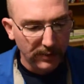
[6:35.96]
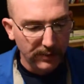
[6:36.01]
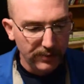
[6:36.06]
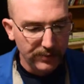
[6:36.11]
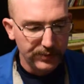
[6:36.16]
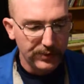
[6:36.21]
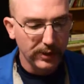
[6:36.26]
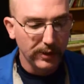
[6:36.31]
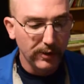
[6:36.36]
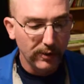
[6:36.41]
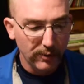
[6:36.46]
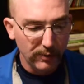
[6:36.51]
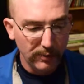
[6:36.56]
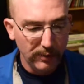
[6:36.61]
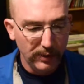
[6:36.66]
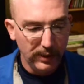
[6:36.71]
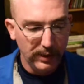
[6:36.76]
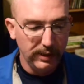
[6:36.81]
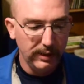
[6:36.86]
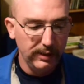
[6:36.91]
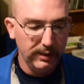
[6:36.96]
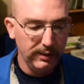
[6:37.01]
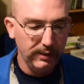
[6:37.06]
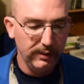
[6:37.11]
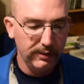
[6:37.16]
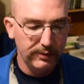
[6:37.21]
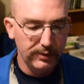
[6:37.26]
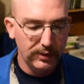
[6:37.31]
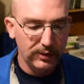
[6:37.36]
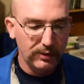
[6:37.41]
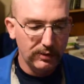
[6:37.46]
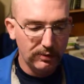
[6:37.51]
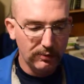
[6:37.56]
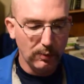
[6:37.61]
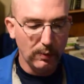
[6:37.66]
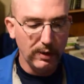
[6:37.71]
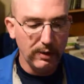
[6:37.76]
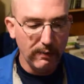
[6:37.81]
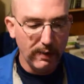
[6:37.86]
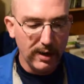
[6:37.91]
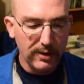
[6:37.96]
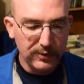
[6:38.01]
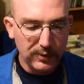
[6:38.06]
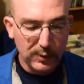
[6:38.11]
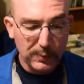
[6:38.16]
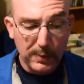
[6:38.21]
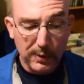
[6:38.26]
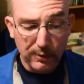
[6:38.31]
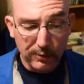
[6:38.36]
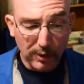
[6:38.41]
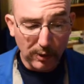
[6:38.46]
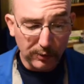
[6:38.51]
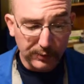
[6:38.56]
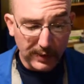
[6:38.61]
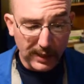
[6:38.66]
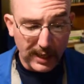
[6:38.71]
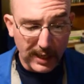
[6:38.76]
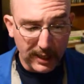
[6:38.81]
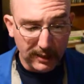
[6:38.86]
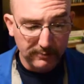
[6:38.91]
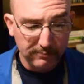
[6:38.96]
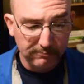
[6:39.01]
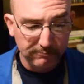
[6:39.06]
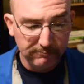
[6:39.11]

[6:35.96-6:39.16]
So 20 rounds of Spear Gold Dot.